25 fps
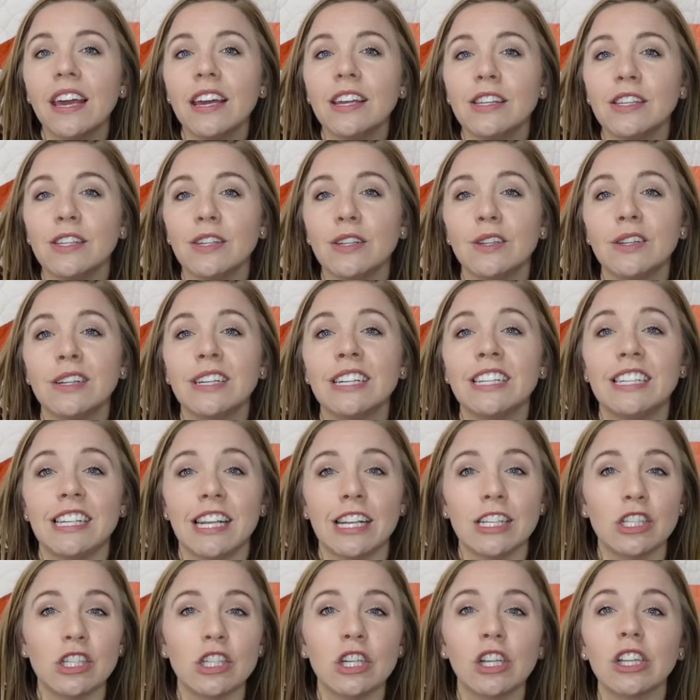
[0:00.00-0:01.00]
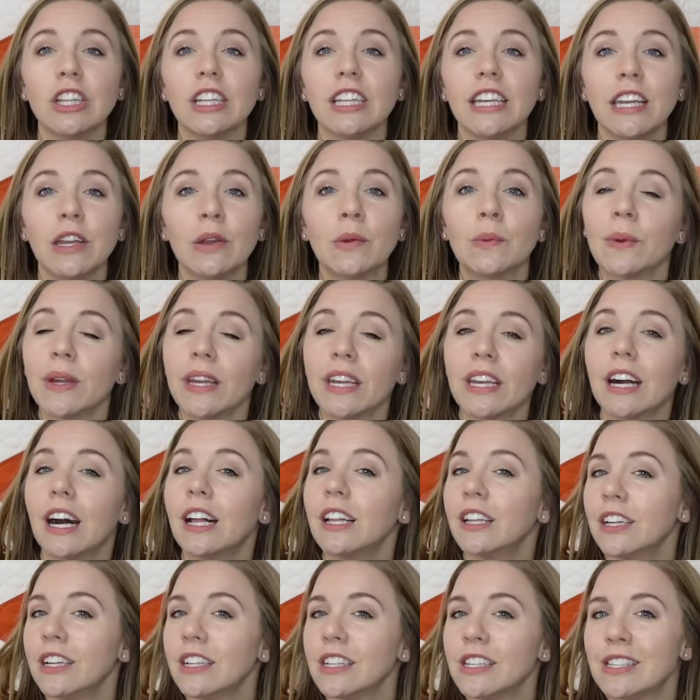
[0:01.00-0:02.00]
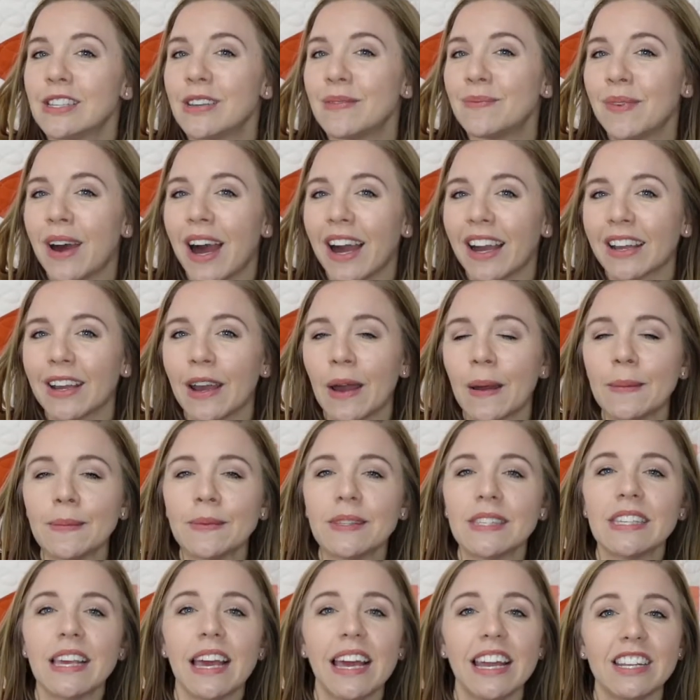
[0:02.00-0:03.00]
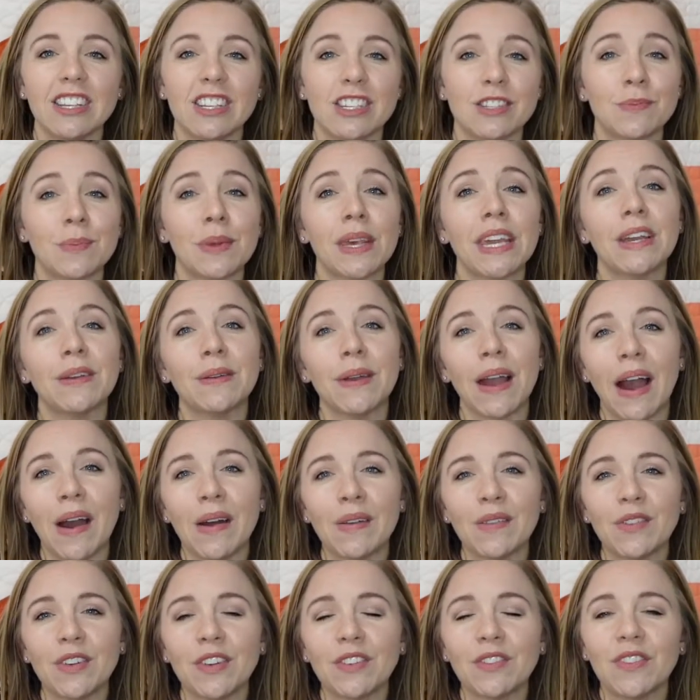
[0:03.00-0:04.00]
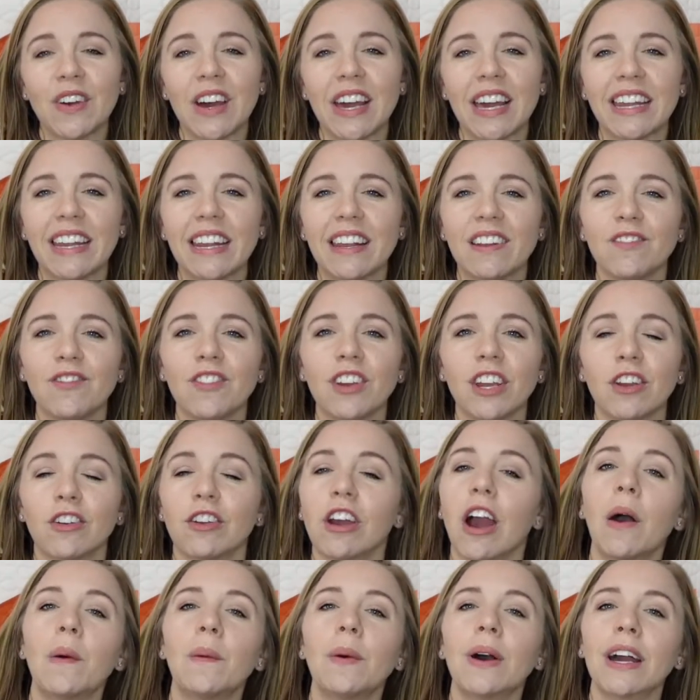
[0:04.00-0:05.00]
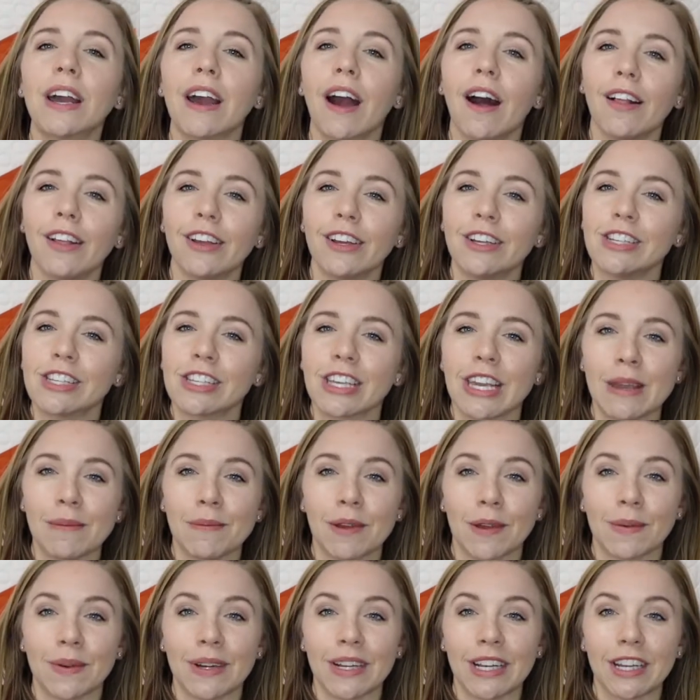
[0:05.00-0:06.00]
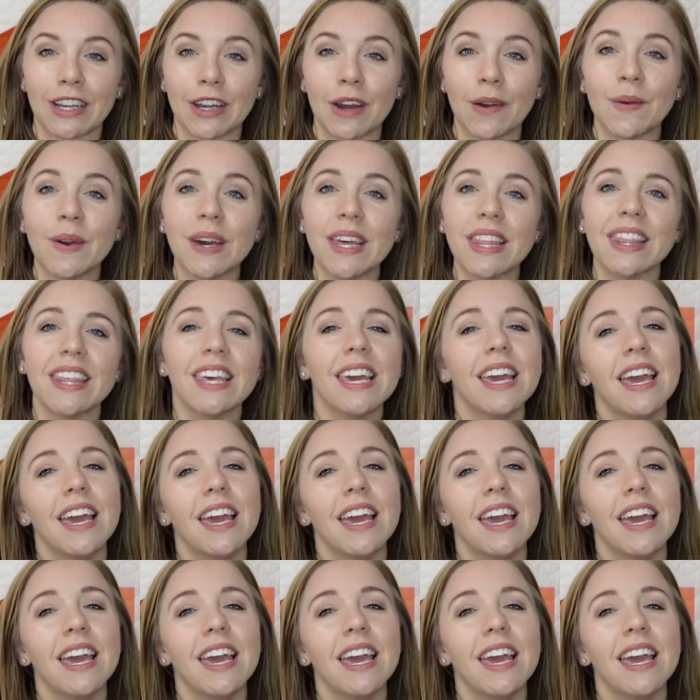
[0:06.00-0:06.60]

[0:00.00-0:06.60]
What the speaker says: to digitally recolor some mock-ups and just play around for fun and figure out what color scheme I want to go with